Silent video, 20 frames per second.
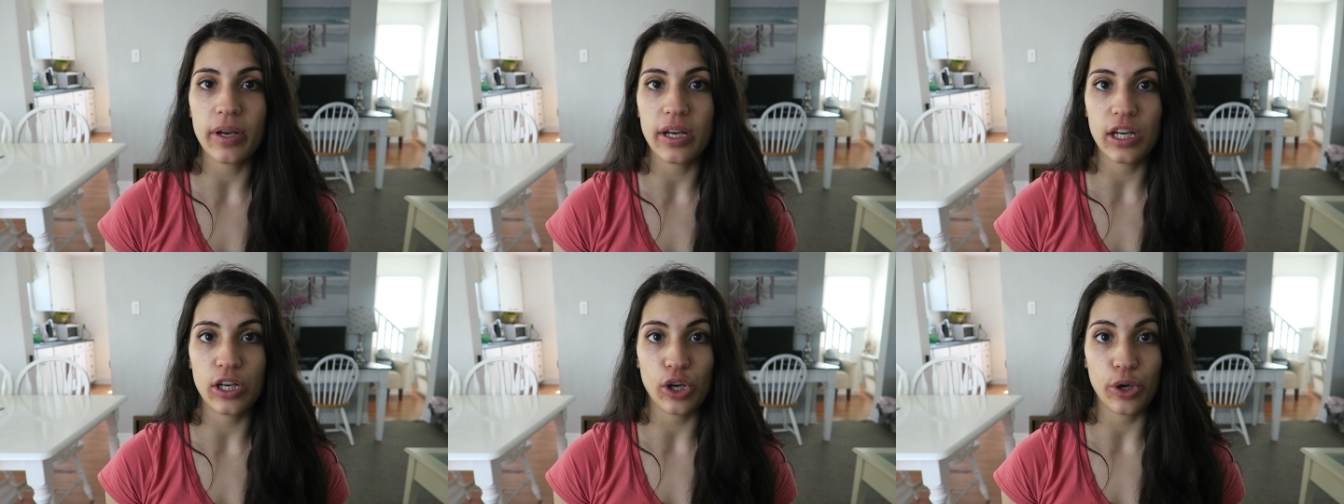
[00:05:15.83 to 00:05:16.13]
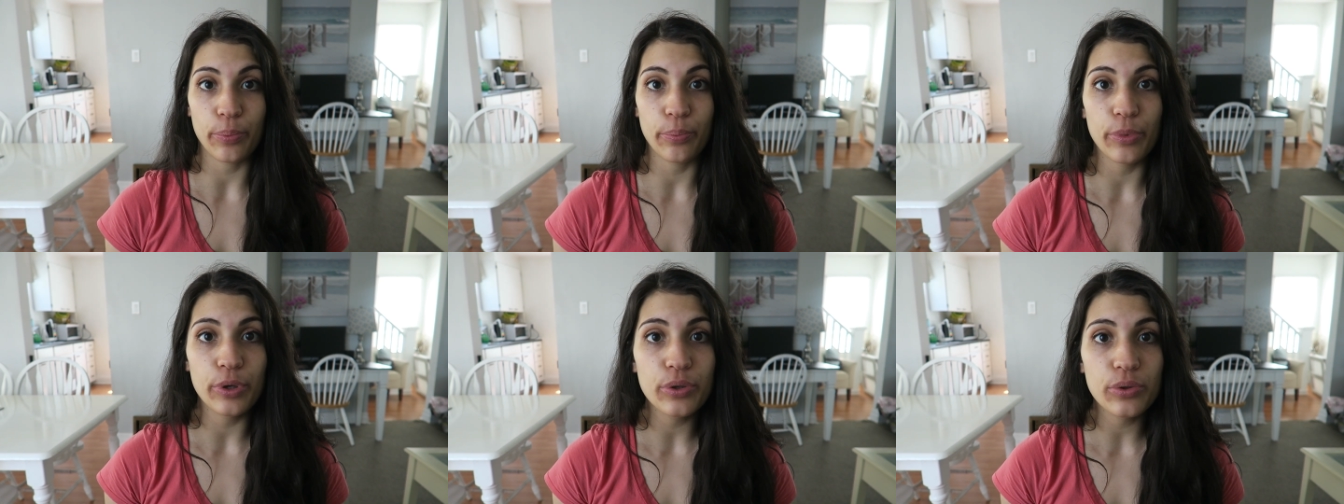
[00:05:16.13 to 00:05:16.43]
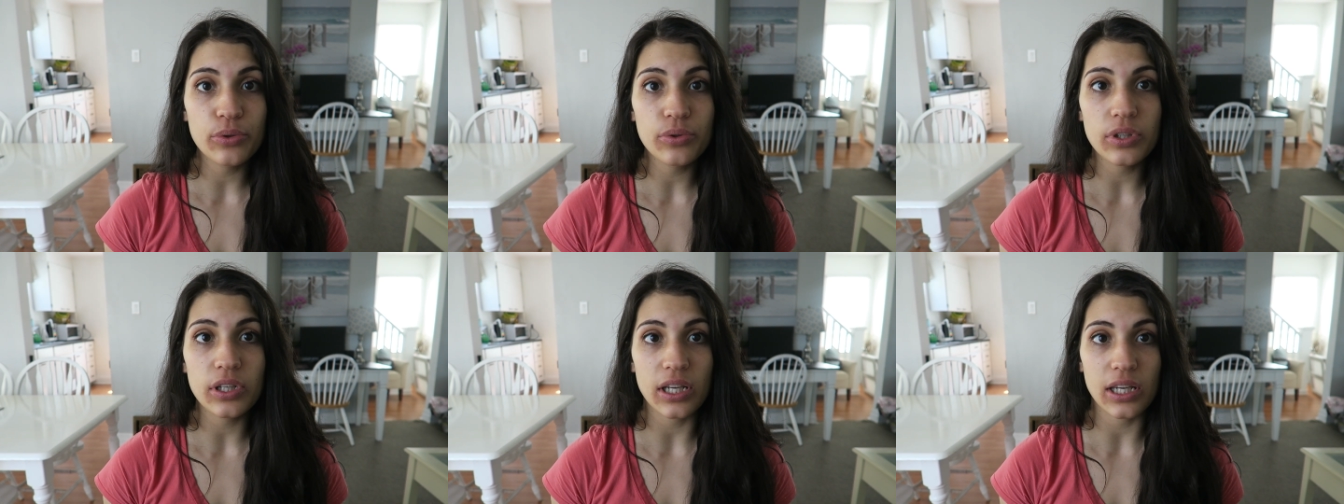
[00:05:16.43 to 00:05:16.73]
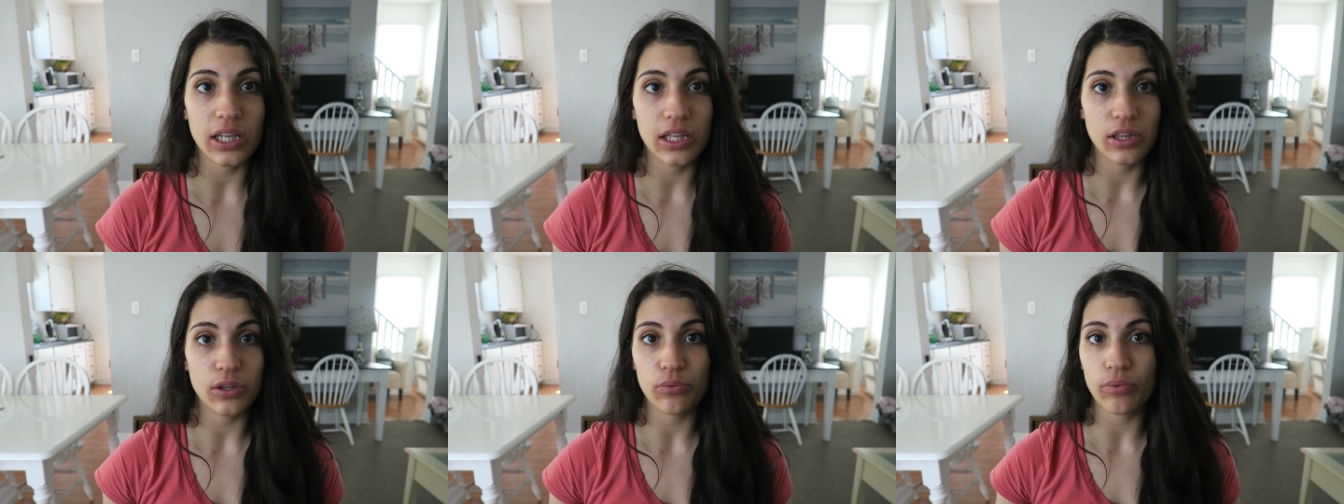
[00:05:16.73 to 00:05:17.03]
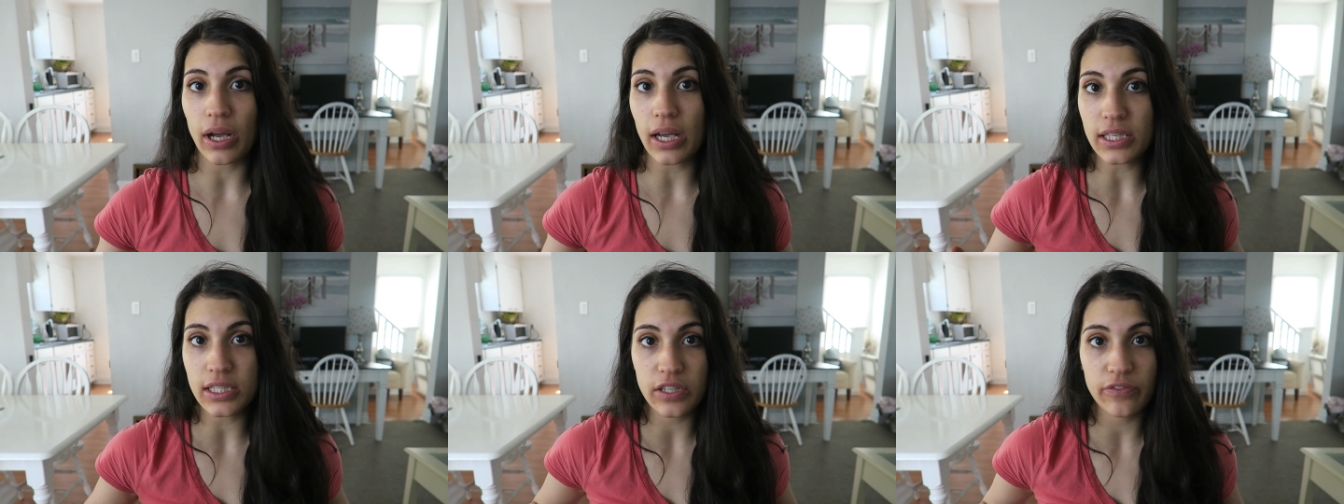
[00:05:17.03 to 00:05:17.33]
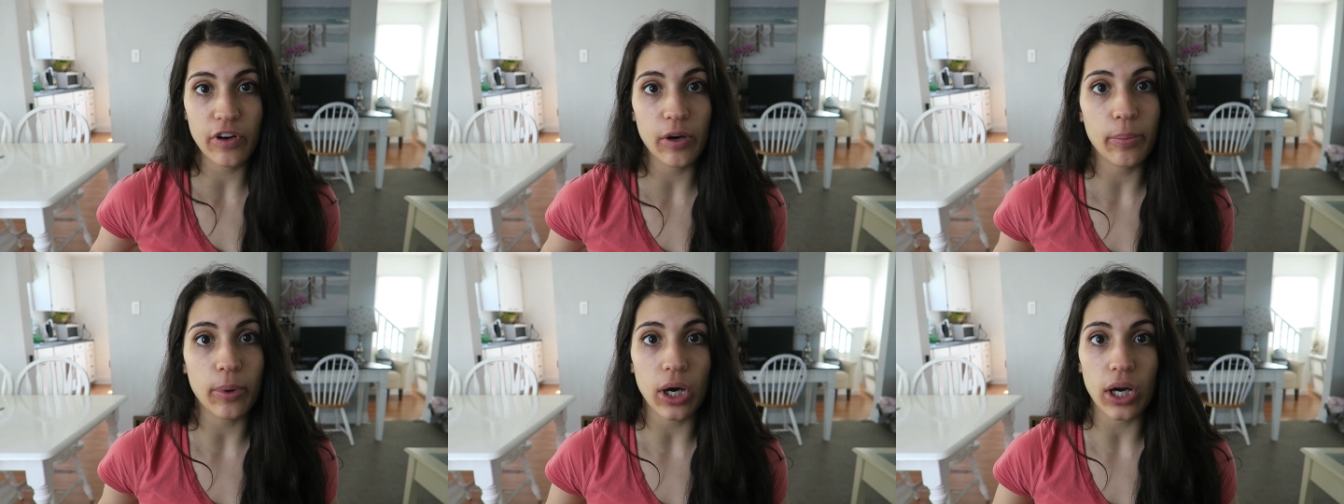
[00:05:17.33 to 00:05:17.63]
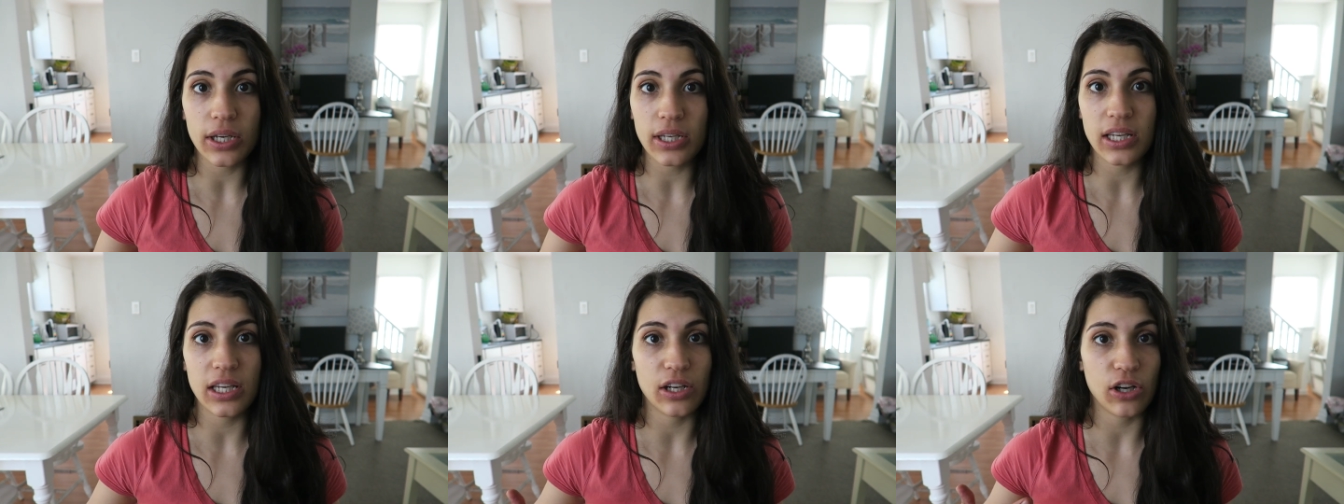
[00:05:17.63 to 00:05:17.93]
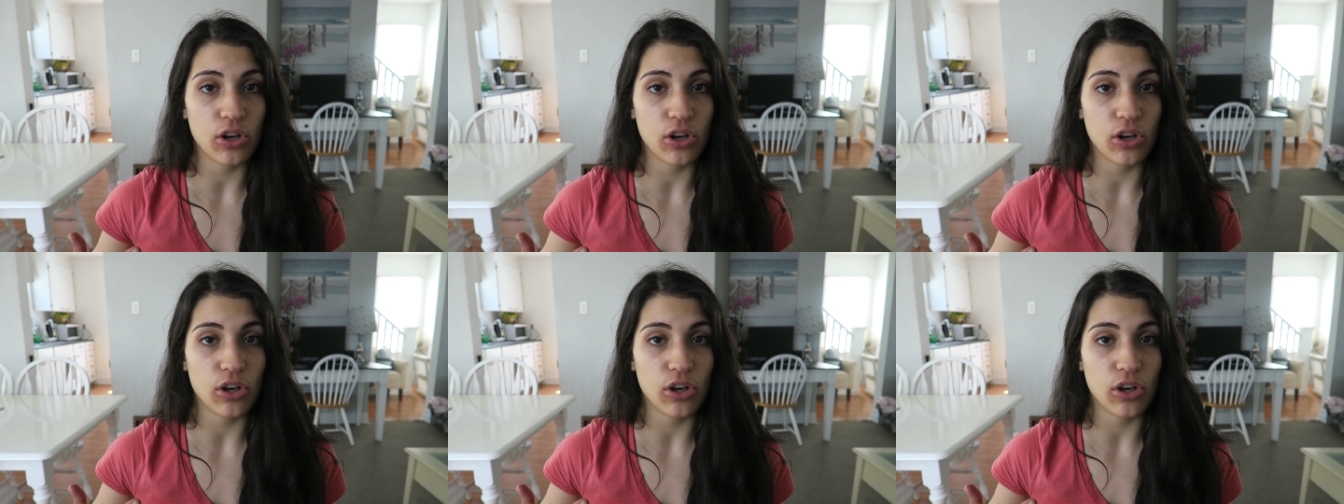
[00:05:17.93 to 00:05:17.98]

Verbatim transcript: but in our mood, in the rest of our body,